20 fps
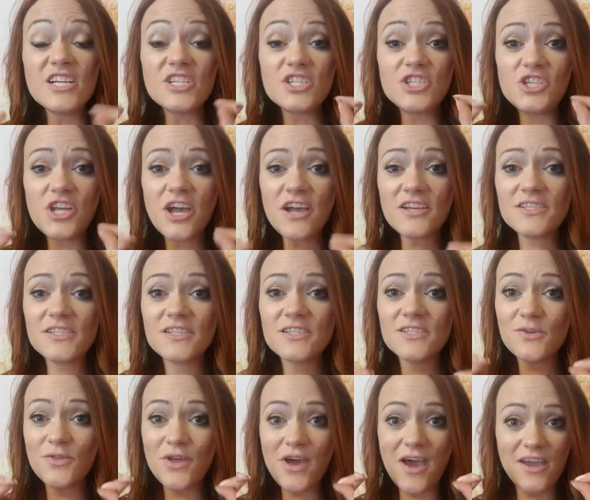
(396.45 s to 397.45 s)
just
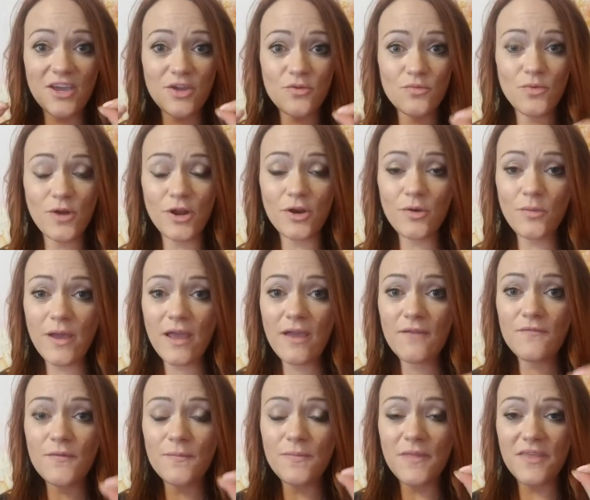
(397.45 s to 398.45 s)
so that I could run
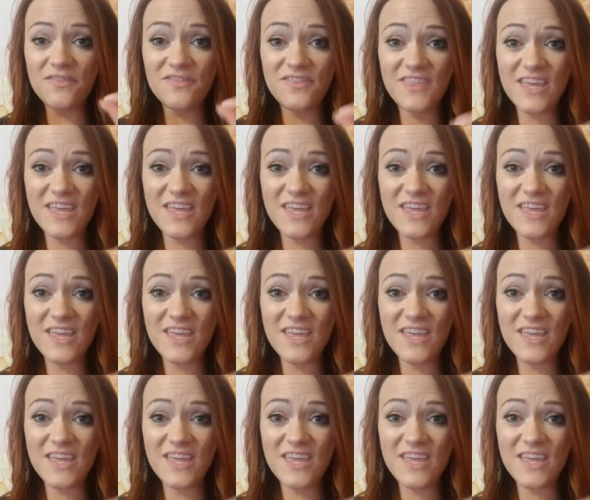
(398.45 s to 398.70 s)
away from the